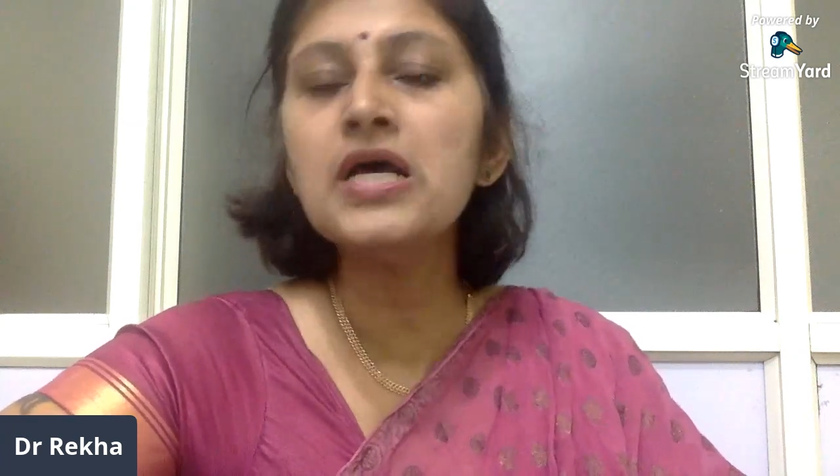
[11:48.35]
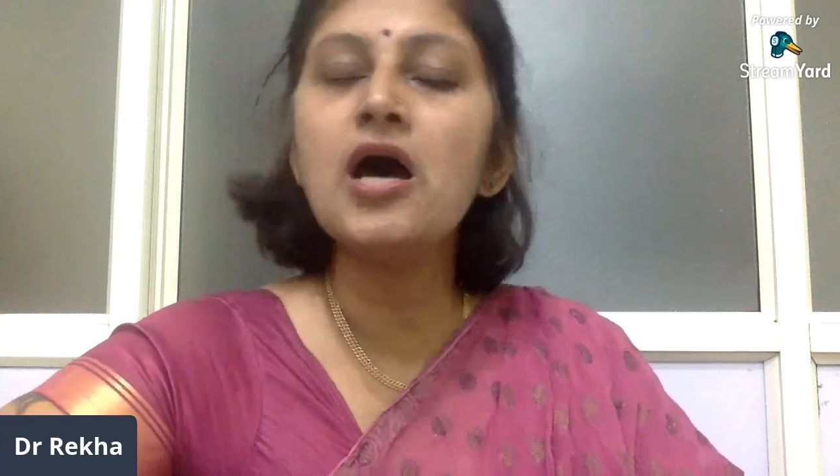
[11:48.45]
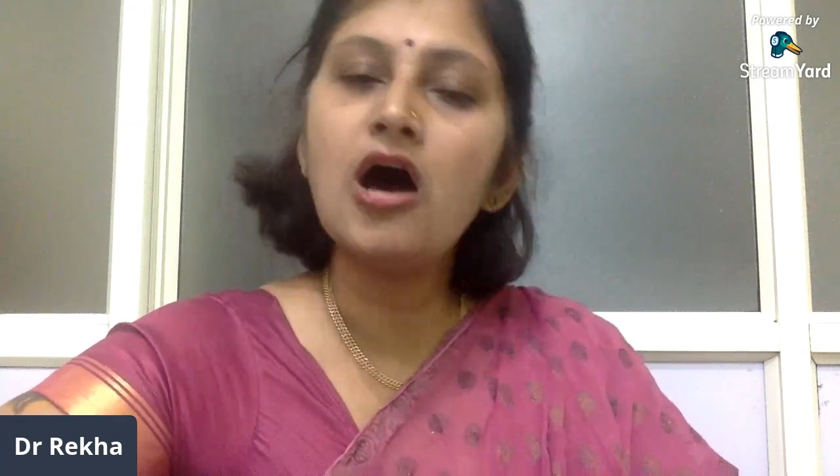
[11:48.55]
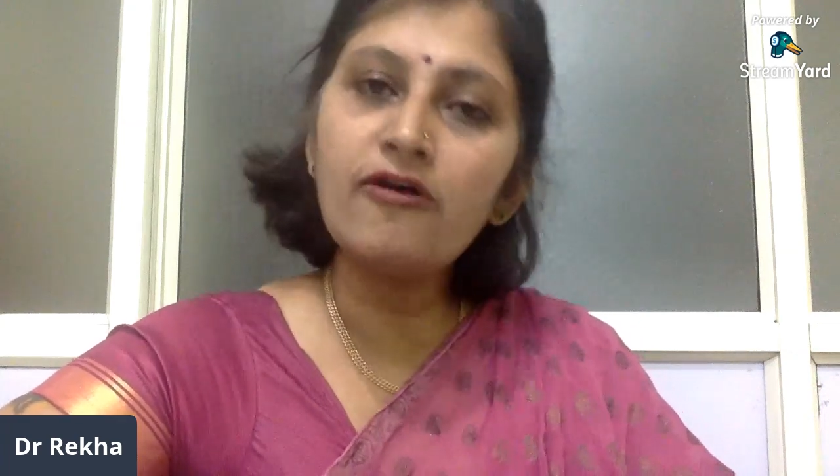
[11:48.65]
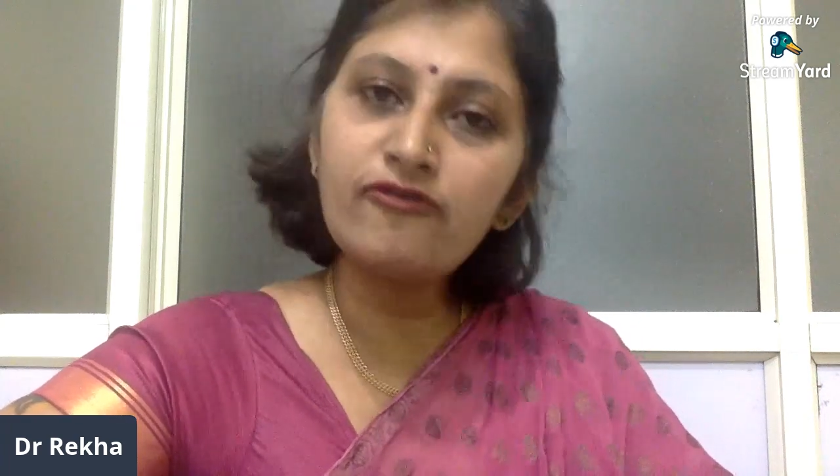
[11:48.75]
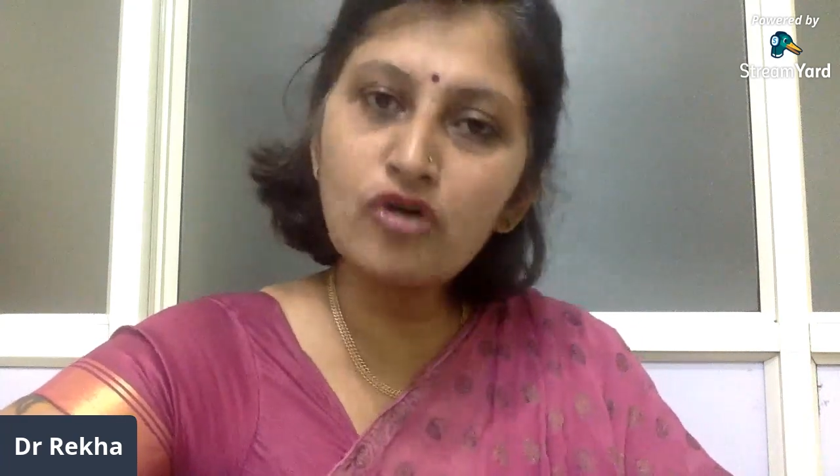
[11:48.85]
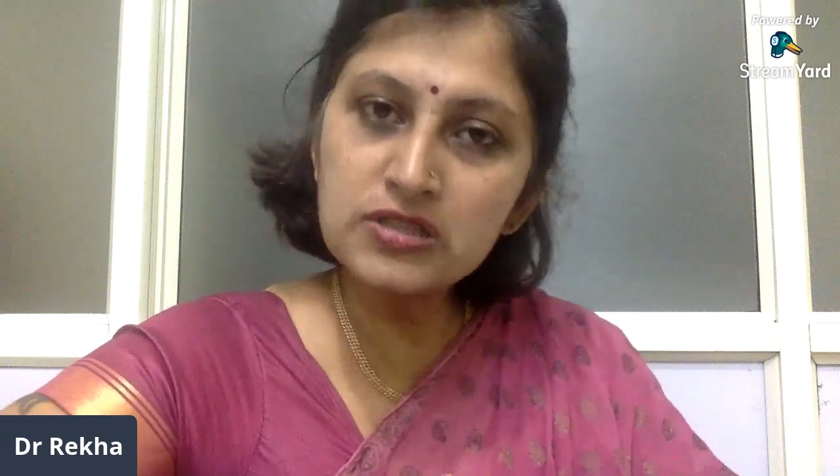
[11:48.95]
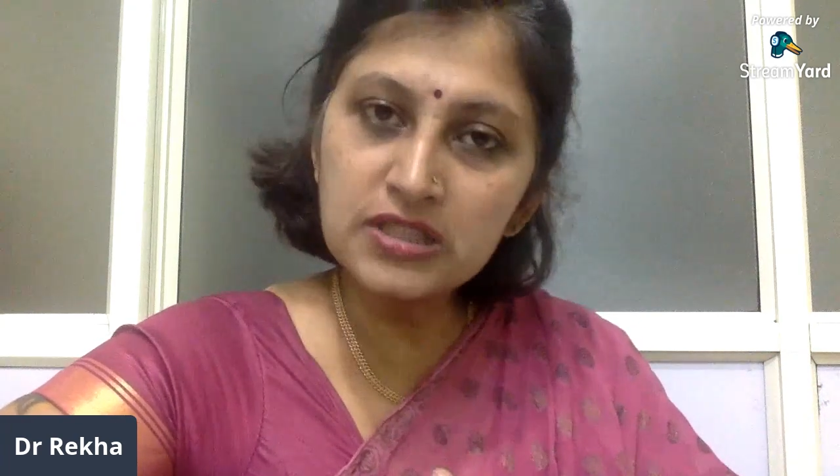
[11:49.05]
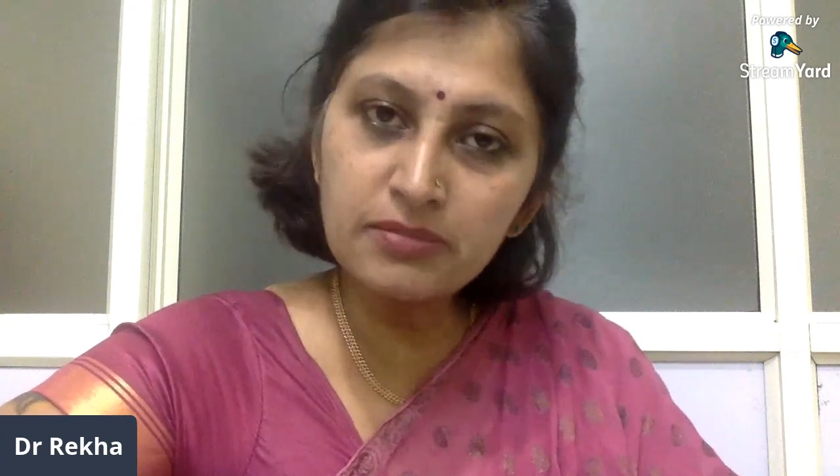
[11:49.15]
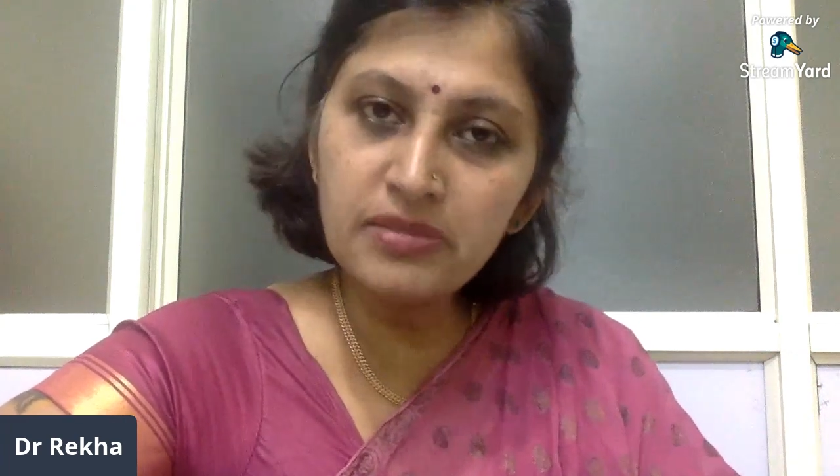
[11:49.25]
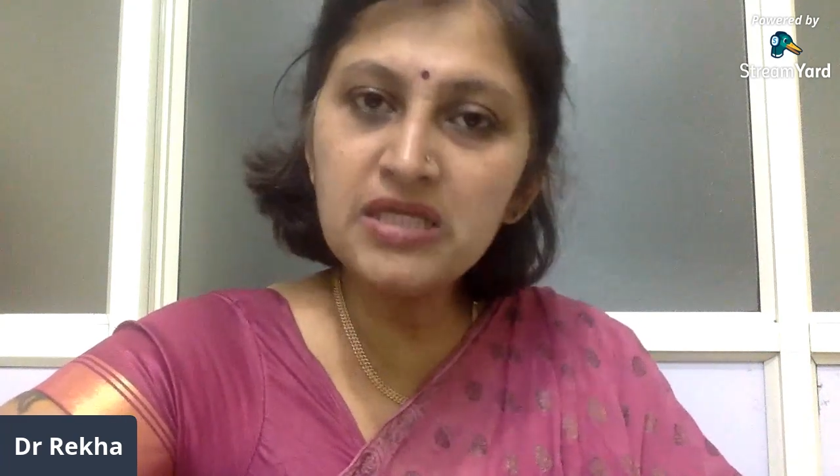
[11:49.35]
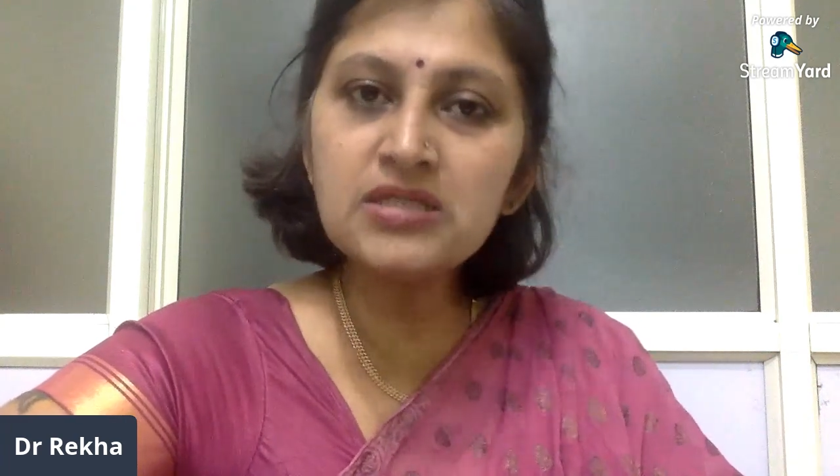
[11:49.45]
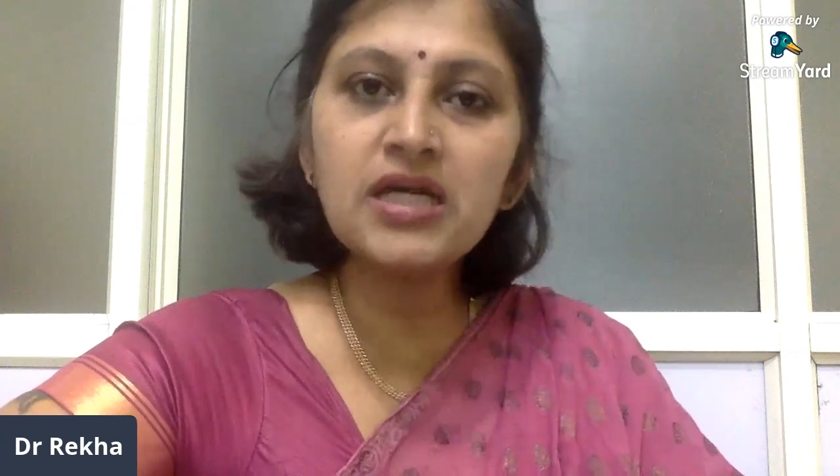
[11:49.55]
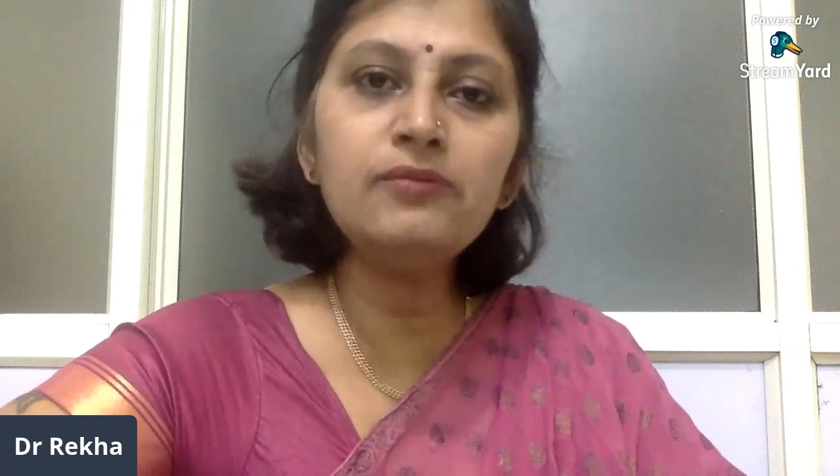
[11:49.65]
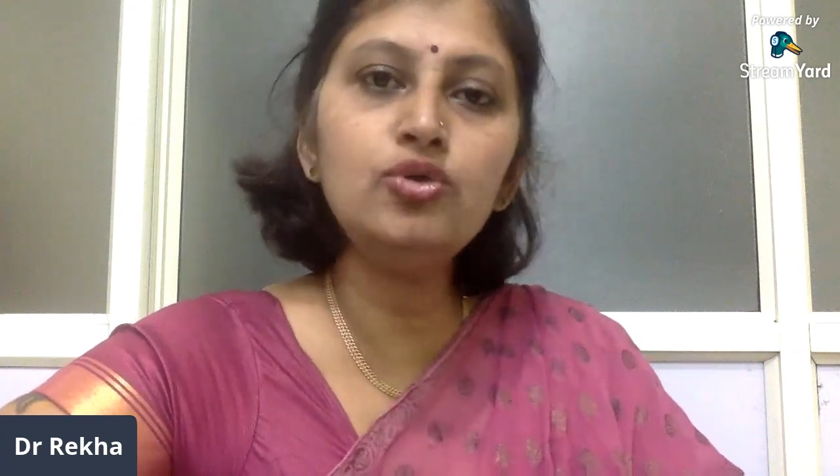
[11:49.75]
Of course, in the
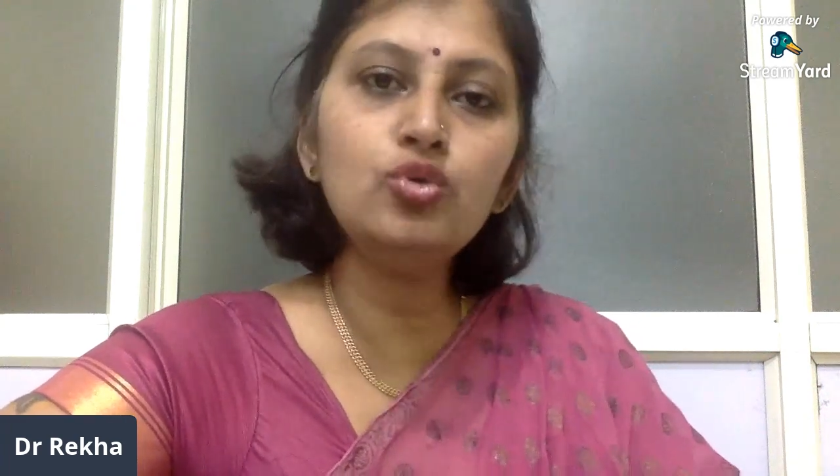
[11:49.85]
meantime, you